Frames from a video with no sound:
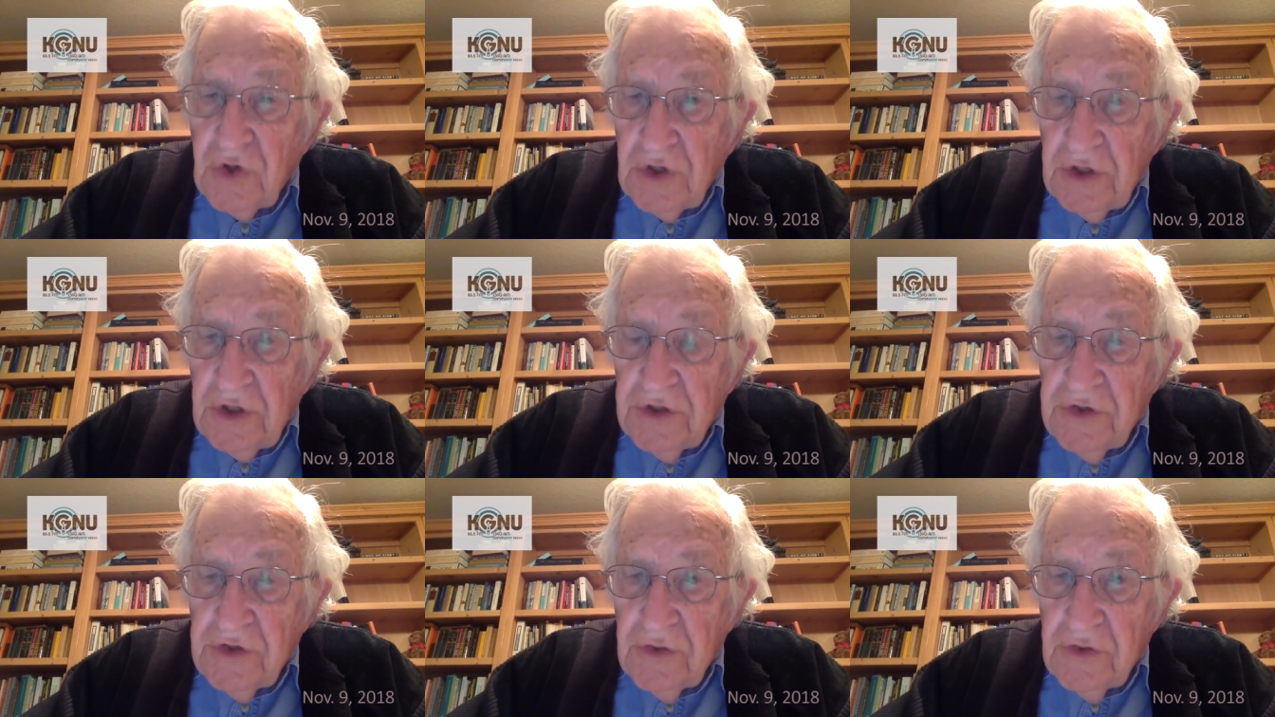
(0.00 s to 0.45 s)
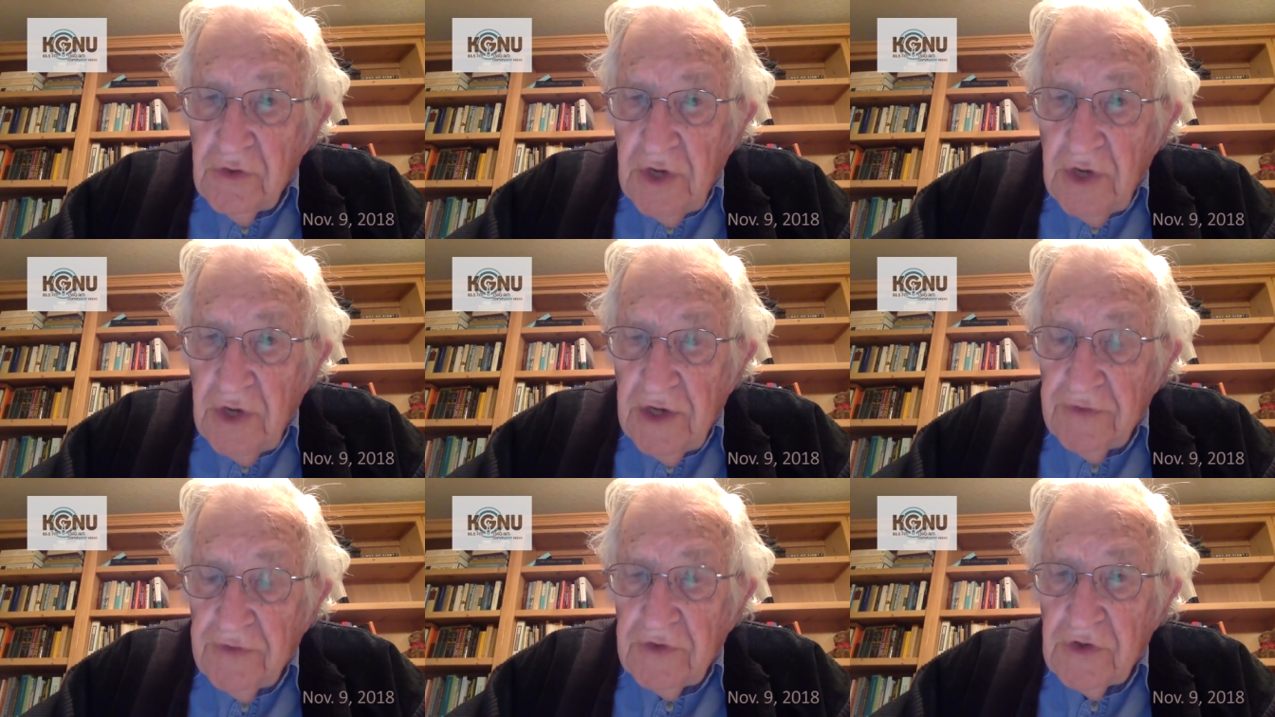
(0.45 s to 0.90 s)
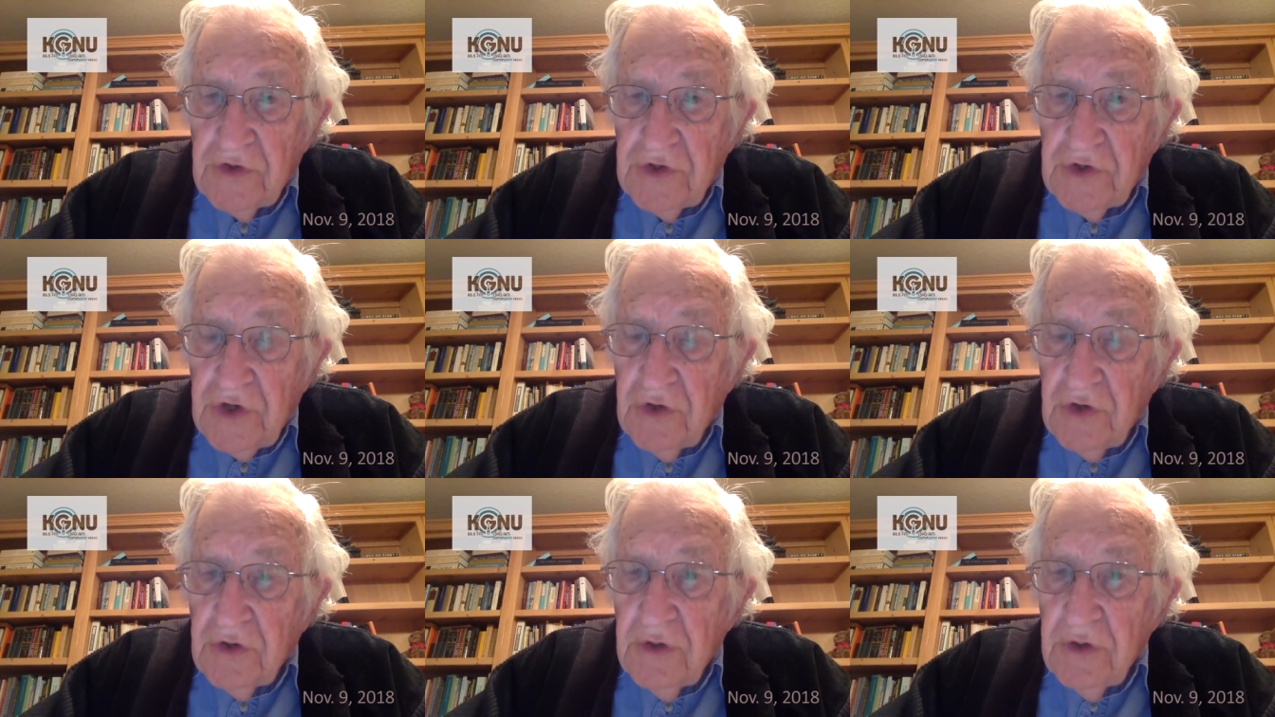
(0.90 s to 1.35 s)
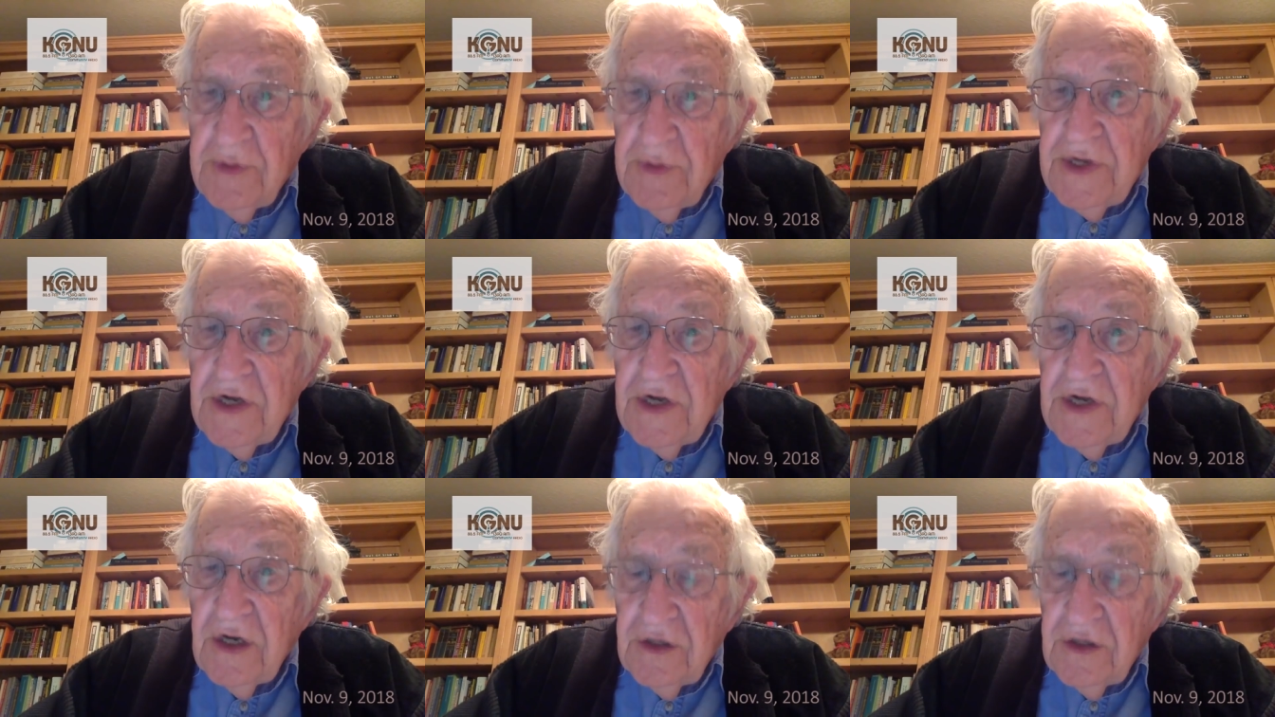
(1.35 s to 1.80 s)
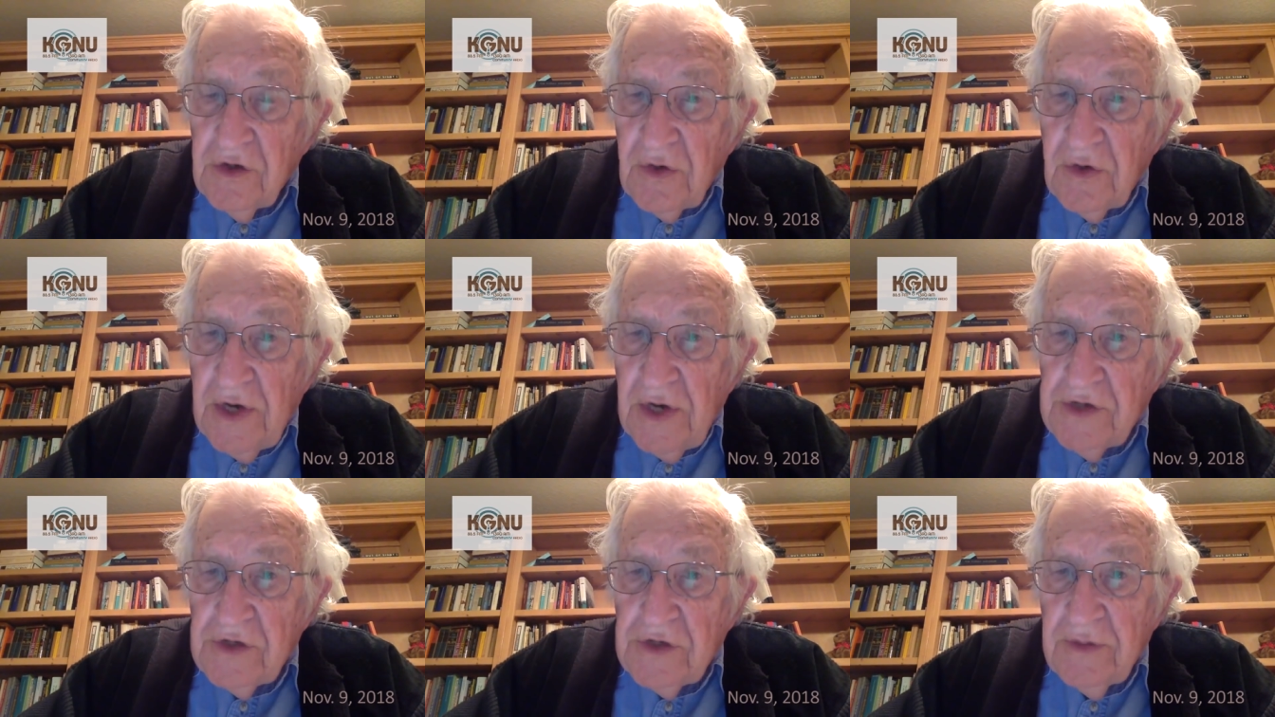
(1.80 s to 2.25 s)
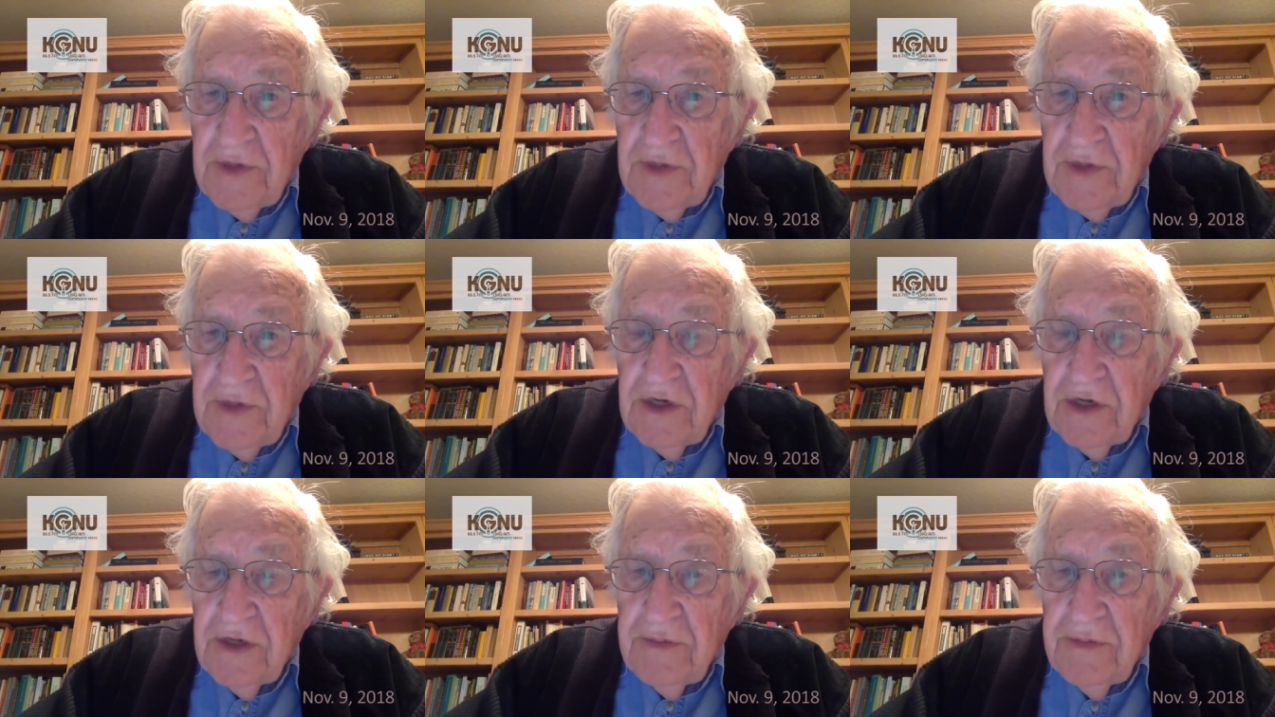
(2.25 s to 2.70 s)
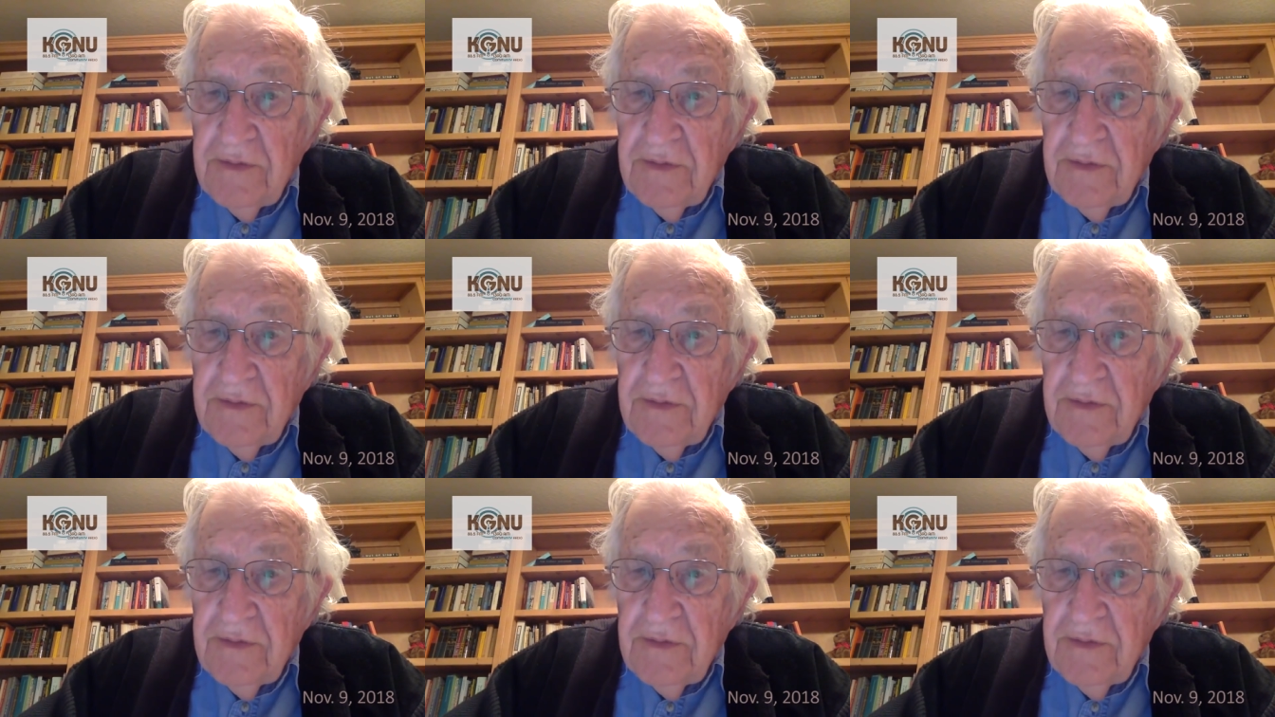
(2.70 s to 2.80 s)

soon after shown to be underestimated,